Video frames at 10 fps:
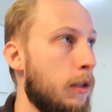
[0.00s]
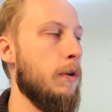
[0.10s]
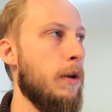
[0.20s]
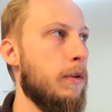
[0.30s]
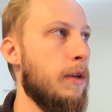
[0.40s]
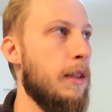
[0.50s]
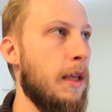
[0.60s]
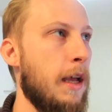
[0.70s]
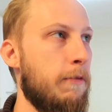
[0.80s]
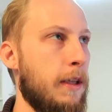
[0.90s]
so I could either
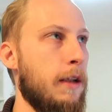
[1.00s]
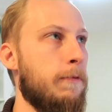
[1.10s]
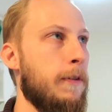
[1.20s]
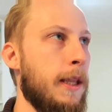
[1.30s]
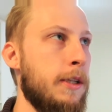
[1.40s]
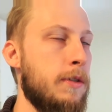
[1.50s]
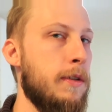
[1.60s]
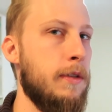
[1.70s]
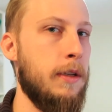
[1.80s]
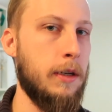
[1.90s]
have that for
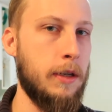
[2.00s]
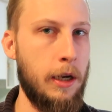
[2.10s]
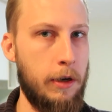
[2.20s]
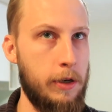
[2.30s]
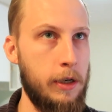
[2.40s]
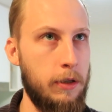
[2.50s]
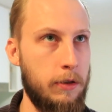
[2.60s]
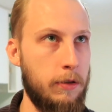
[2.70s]
lunches in a curry,